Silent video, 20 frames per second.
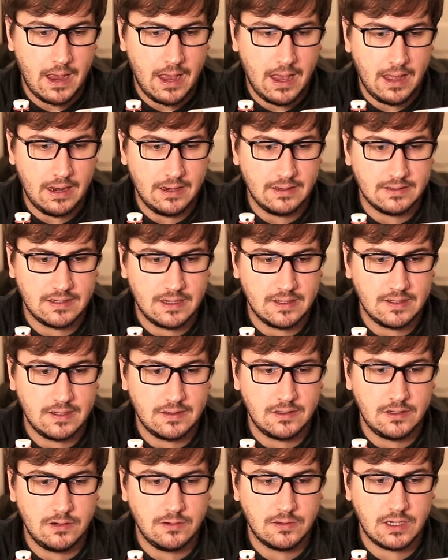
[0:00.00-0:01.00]
and it says
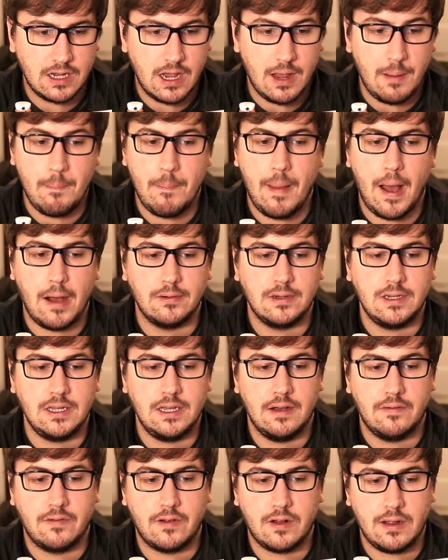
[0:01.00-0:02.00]
it's using a
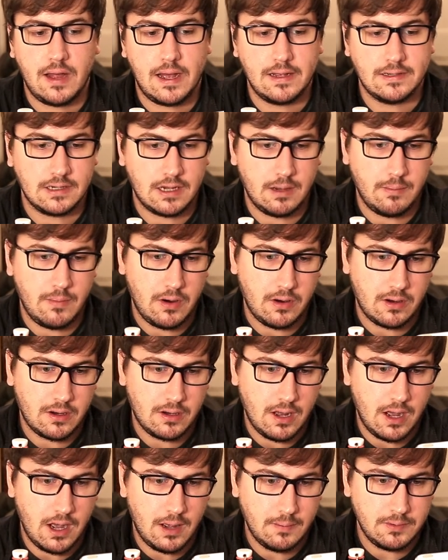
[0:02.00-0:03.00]
bounty of classic
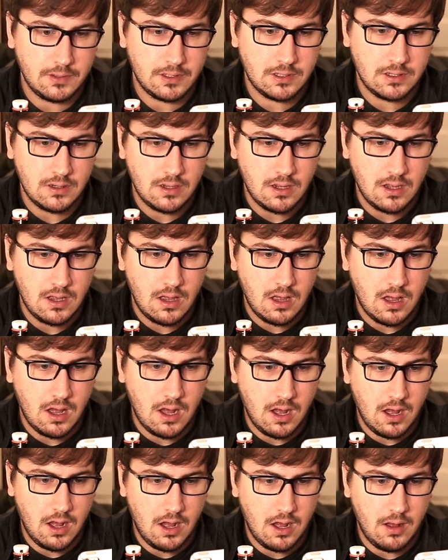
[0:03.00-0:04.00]
American hops.
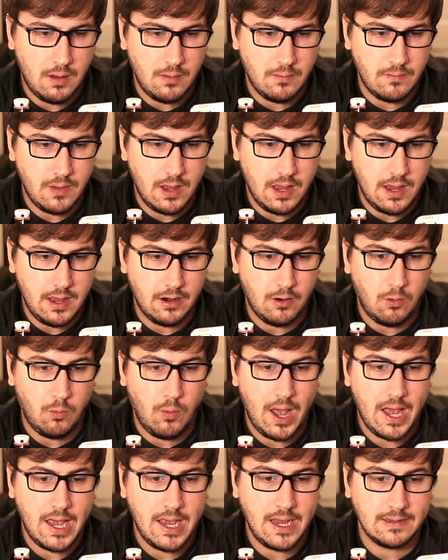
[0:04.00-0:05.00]
Um, in a
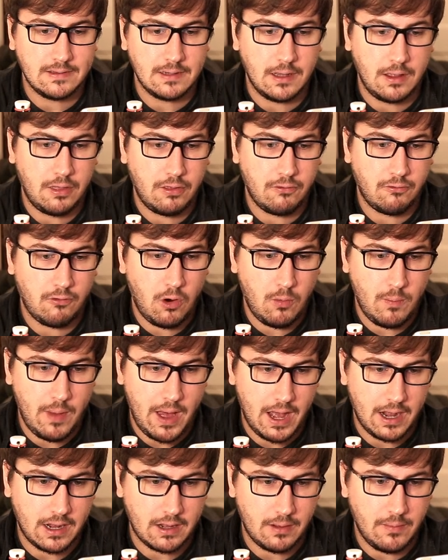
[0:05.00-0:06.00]
way, it's a
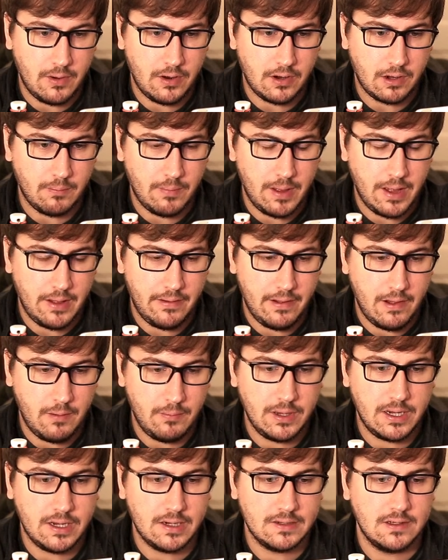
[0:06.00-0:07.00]
throwback American Pale Ale
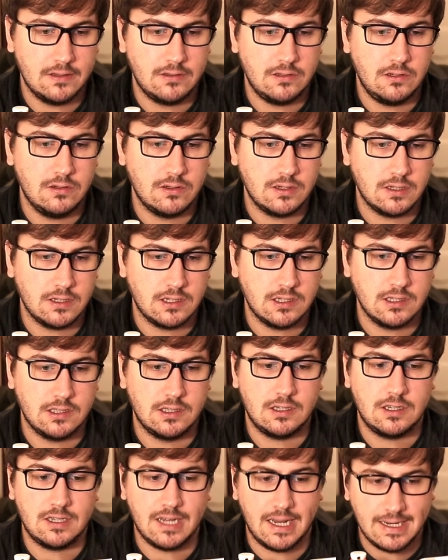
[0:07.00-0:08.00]
because it's using
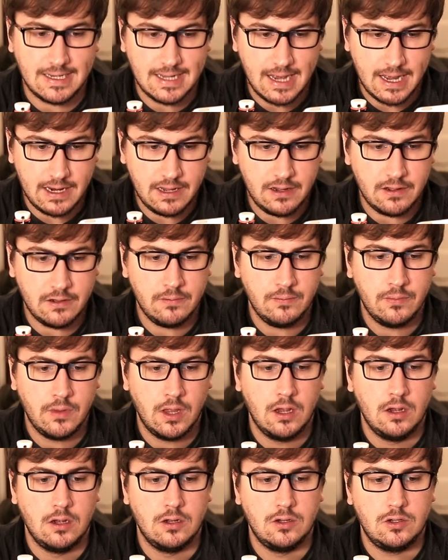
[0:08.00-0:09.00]
Centennial,
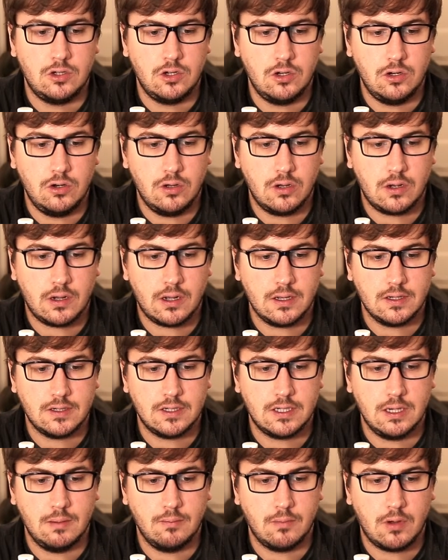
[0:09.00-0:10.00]
Chinook,
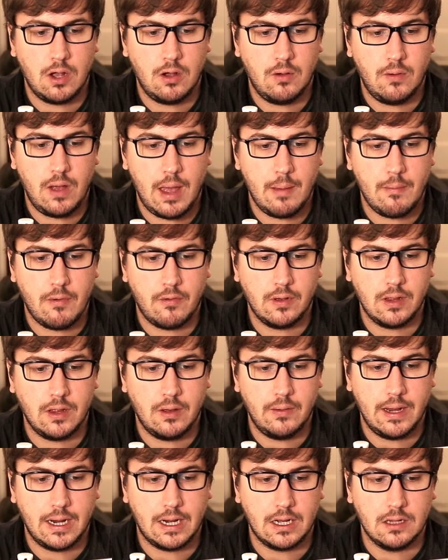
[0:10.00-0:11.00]
Simcoe,
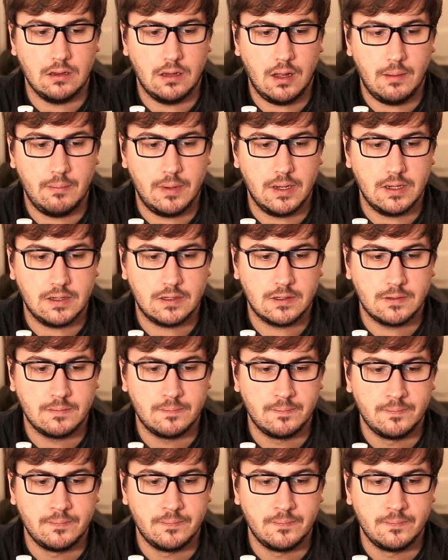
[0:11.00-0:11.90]
Amarillo, and Columbus.